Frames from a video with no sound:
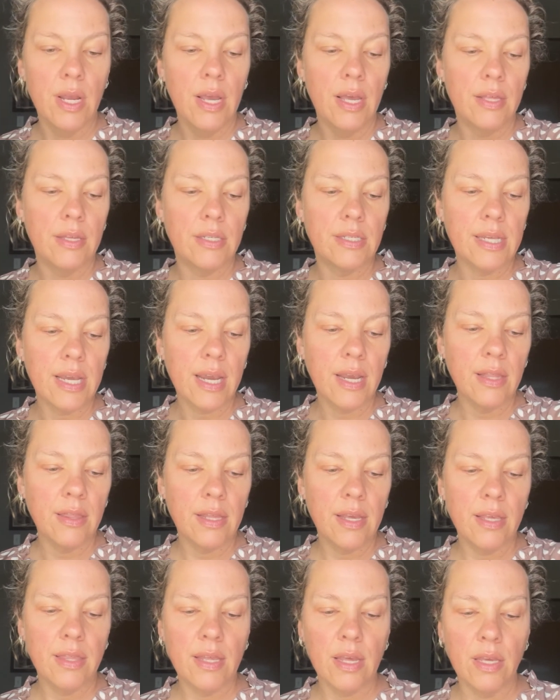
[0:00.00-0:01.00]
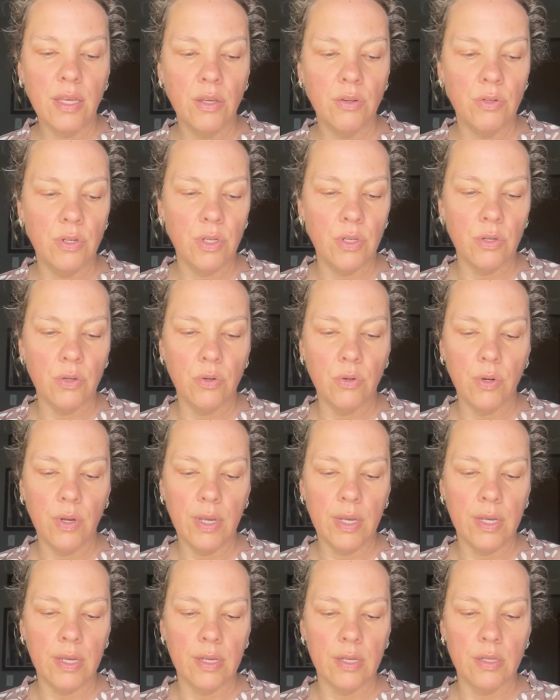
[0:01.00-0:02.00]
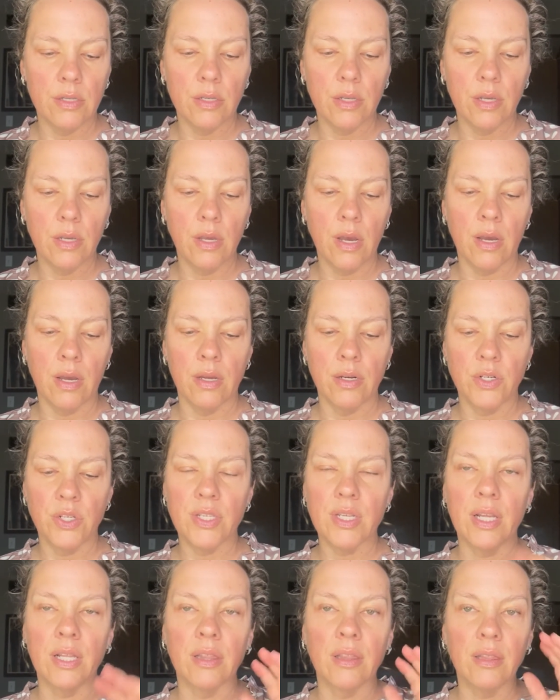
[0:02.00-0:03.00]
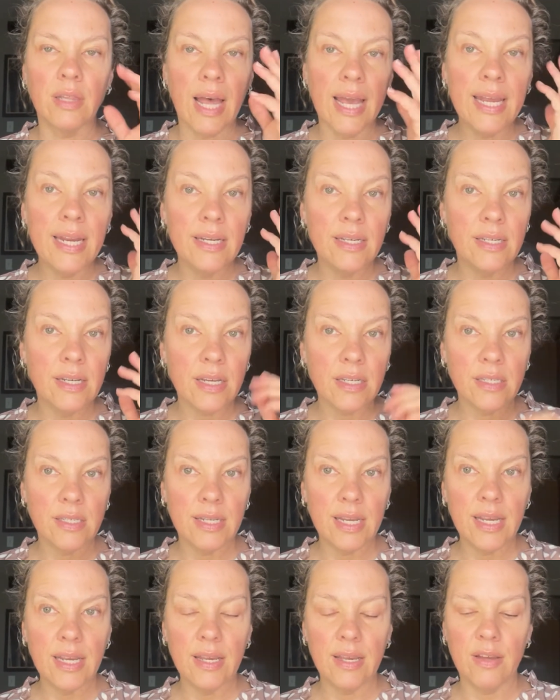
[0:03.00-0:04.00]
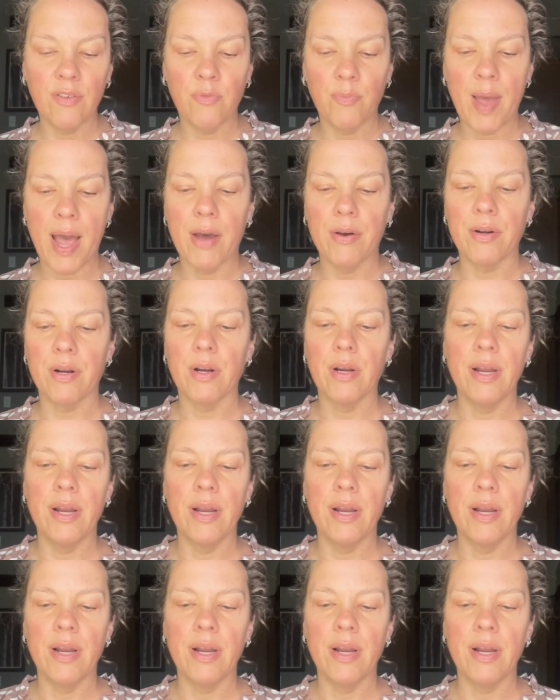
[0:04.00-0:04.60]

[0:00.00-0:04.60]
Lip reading: The second thing that you do is just a light dusting of powder.